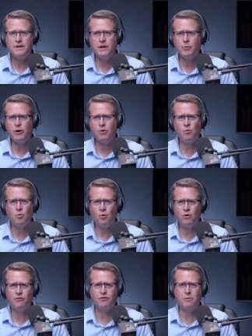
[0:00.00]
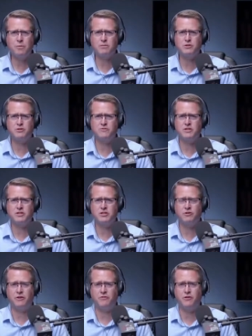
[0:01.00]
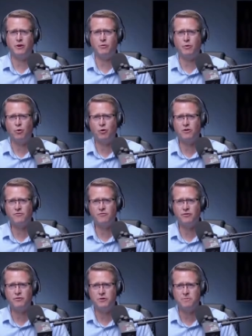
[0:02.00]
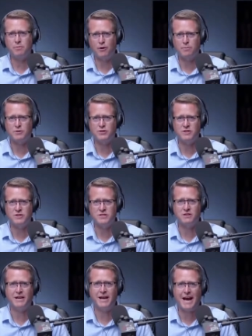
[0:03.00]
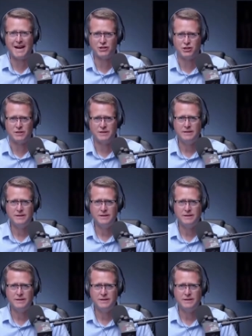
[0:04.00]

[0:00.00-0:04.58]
Now, we don't warn for the purpose of instilling fear. We warn for the purpose of instilling action.